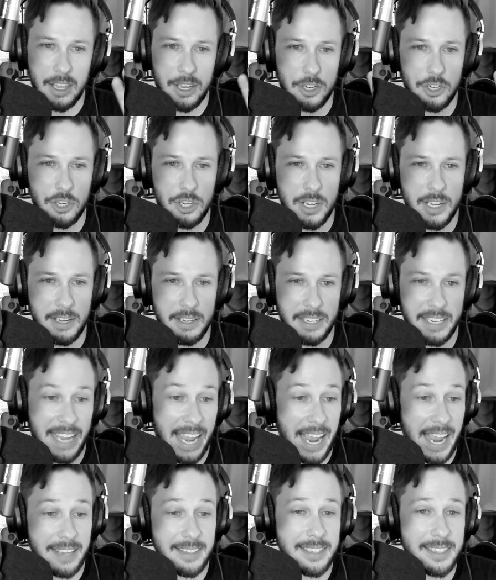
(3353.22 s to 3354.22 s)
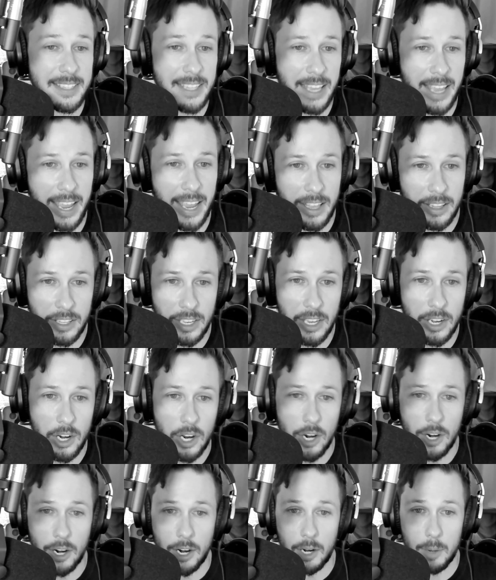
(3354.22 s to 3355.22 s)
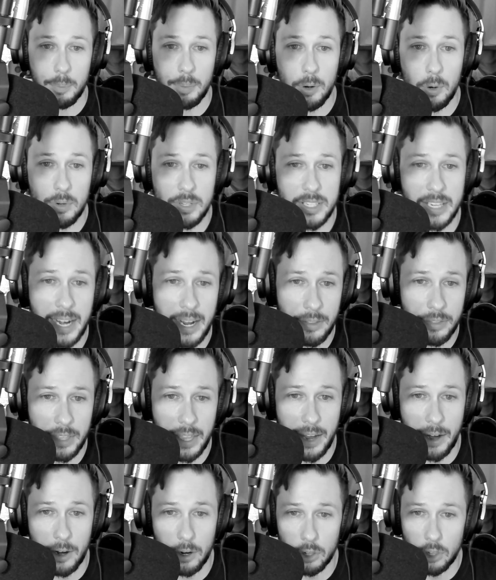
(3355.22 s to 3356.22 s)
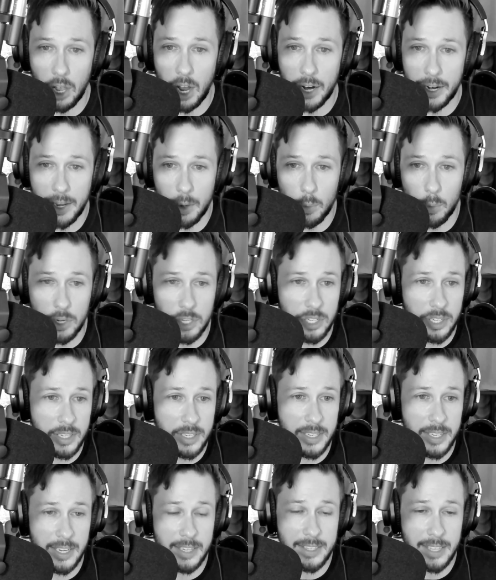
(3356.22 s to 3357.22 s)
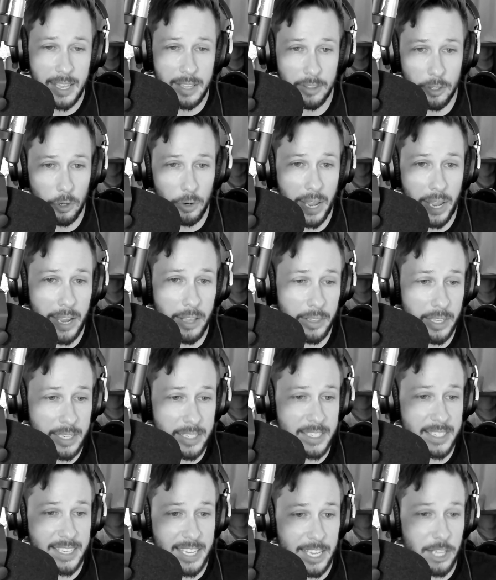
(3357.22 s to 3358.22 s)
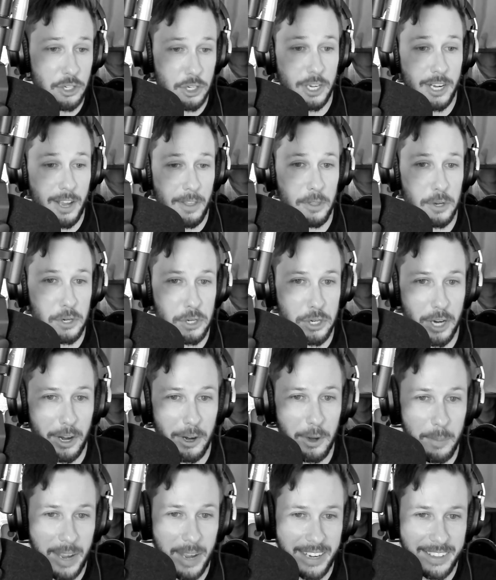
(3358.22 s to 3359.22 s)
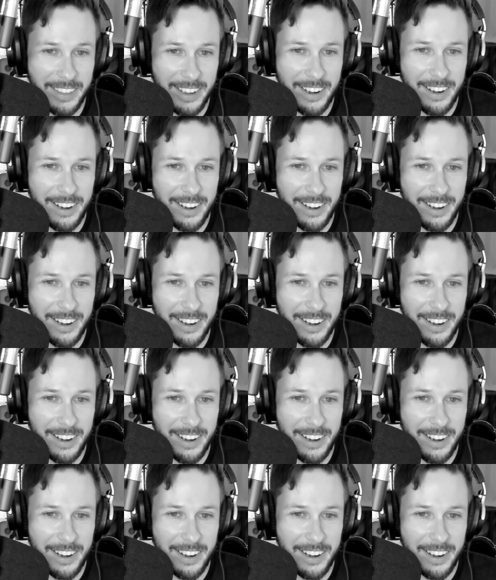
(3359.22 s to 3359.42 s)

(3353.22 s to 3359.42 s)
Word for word: Like she gasses the alien, harpoons it out the airlock, and when she sees that little alien skitching on the shuttle back